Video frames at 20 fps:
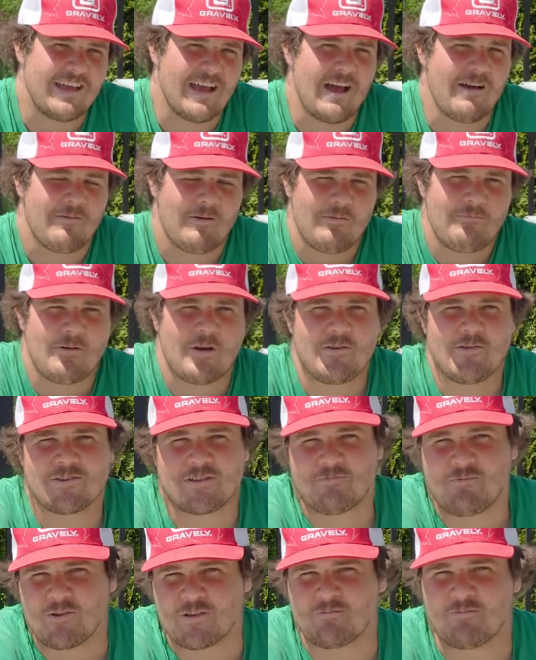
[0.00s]
Yeah, I, I
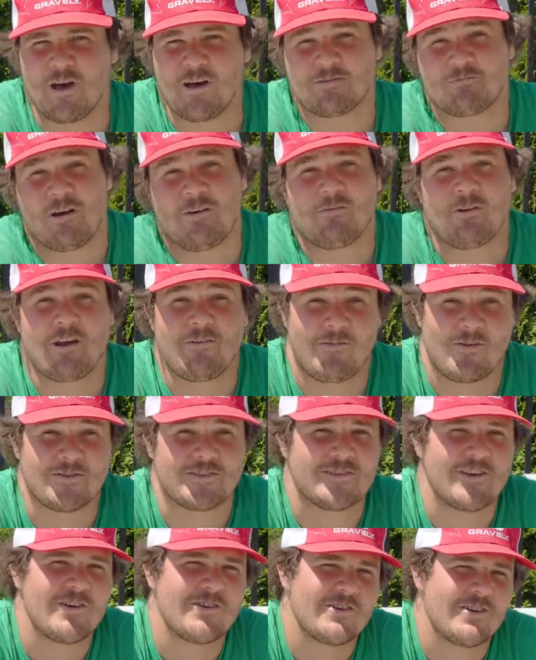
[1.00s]
used to push mowers When I
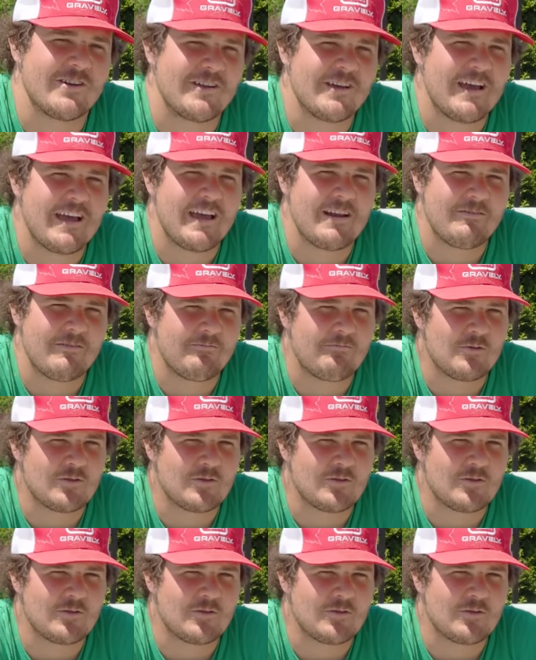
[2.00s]
first started, I had a